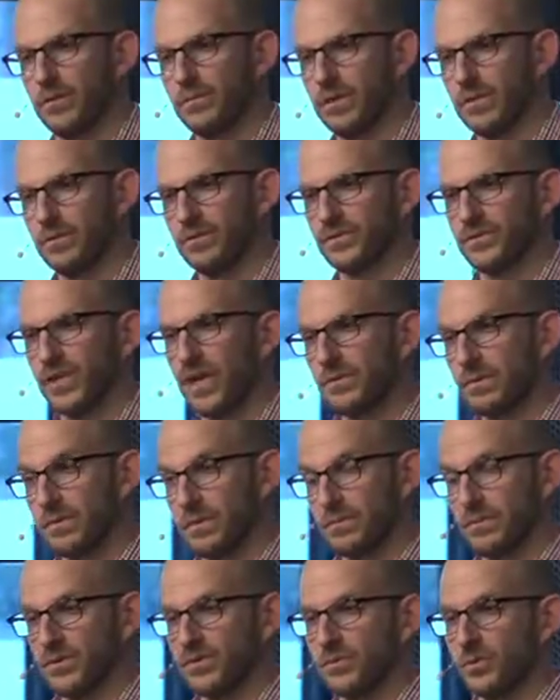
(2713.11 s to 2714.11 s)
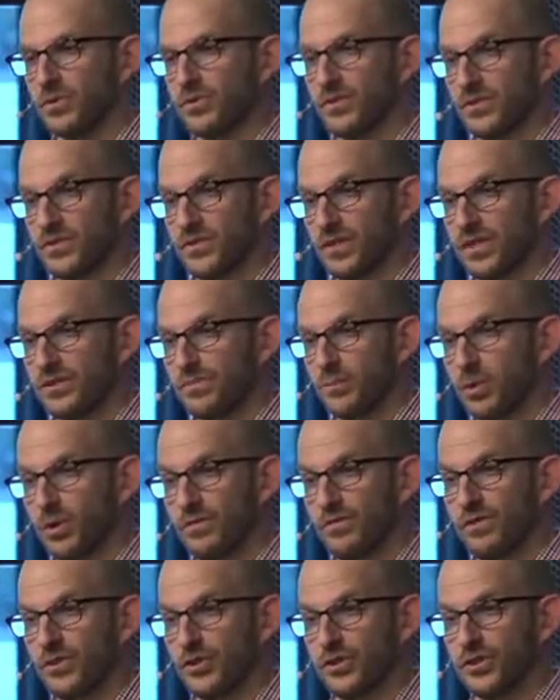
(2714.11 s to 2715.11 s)
our people's time to be much more more
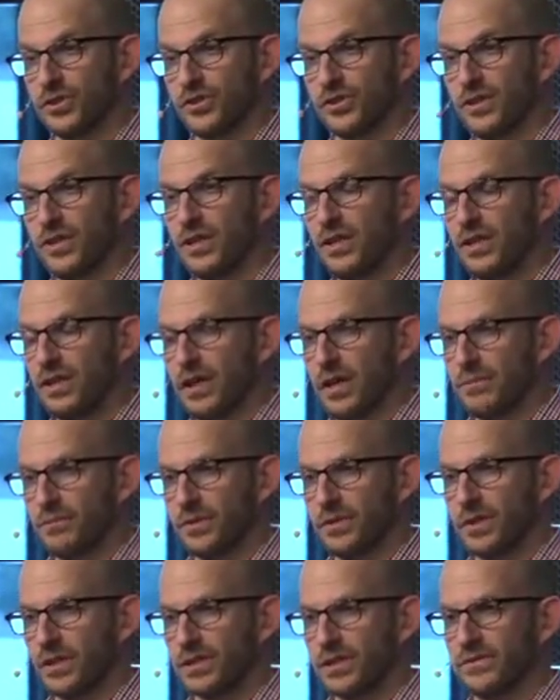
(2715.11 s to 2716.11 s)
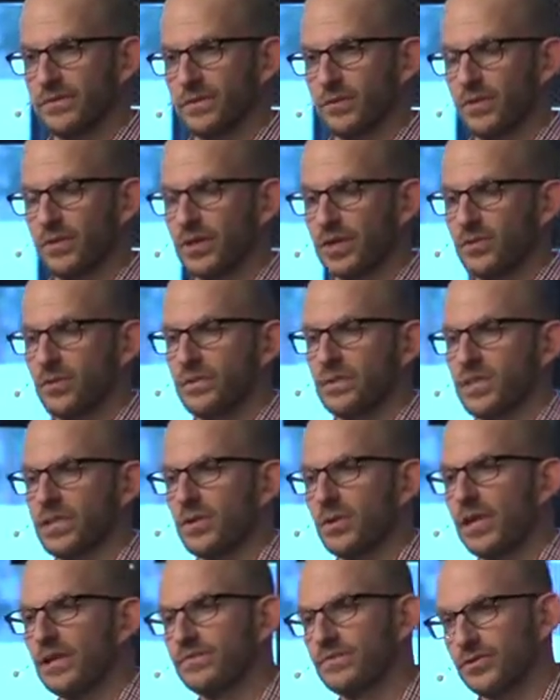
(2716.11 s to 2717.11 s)
efficient and productive at work when they
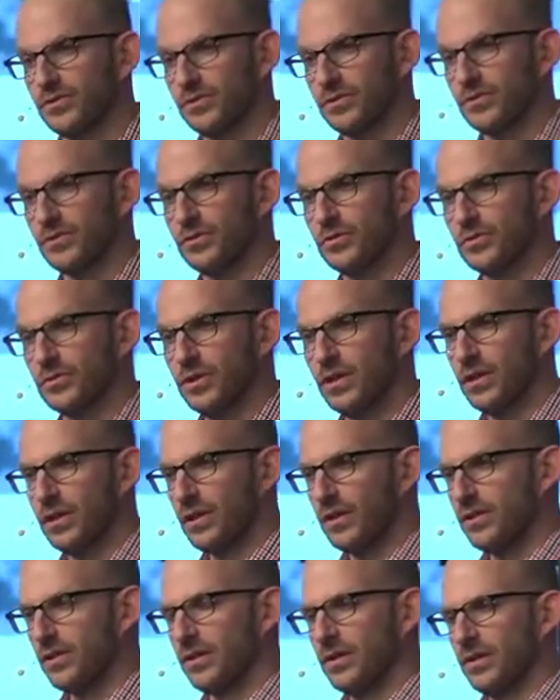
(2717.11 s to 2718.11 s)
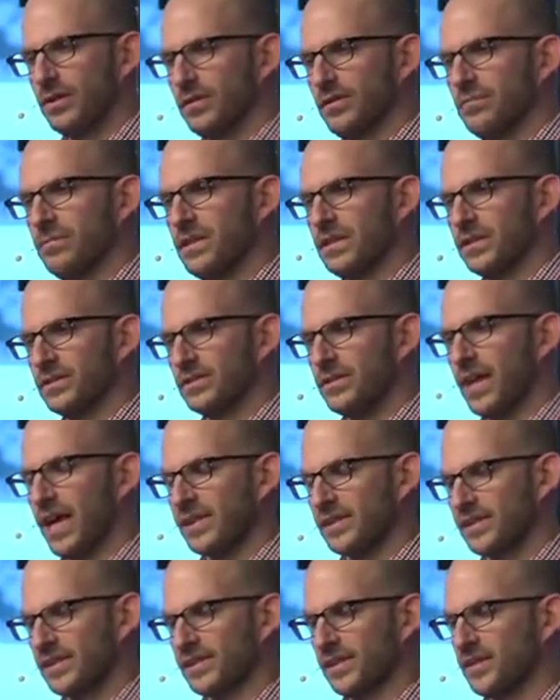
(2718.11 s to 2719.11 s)
don't have to do the menial
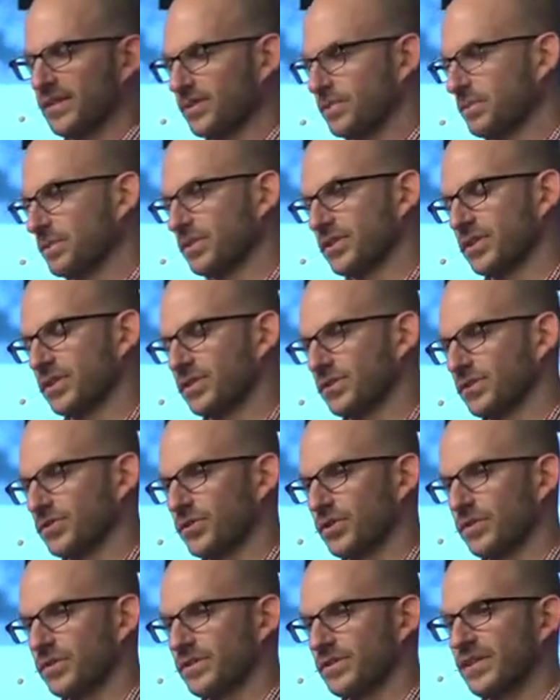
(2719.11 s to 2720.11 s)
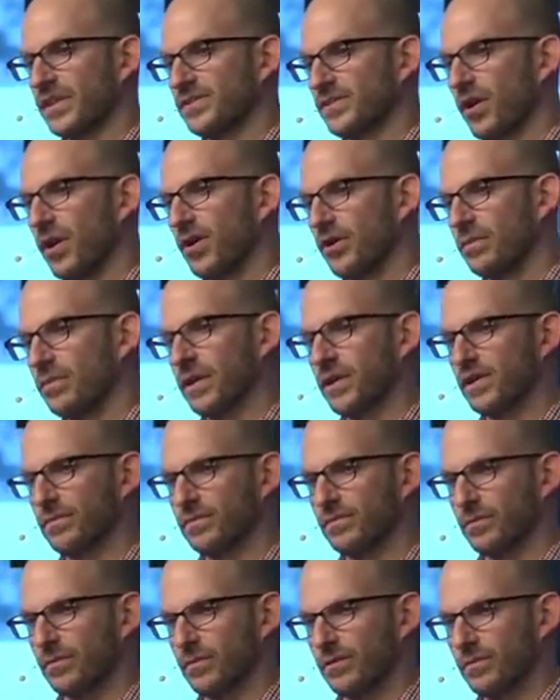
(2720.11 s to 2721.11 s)
tasks that this particular service has automated
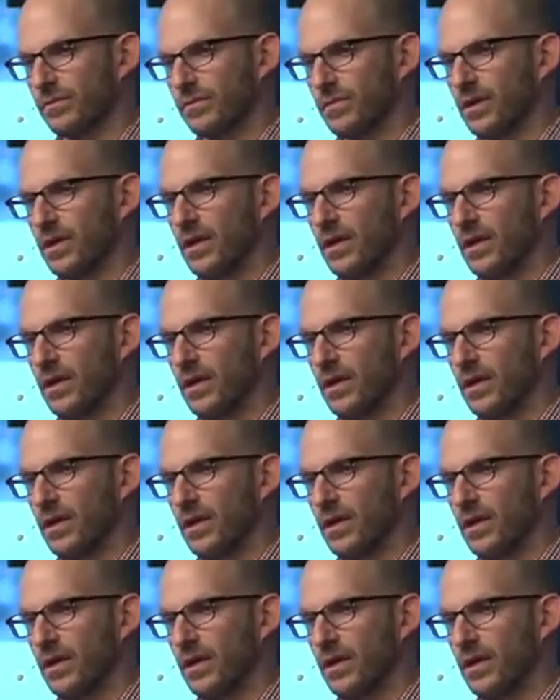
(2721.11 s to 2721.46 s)
for them.